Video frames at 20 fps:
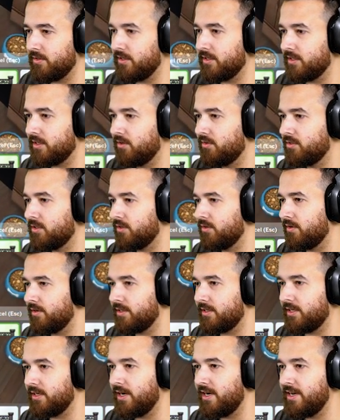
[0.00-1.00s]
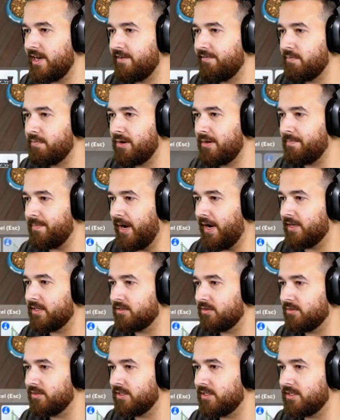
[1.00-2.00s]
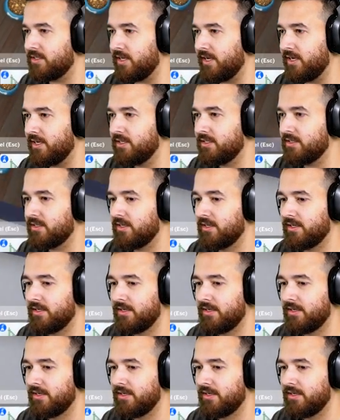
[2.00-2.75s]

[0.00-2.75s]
do this. Also, did I never put a banister on these stairs?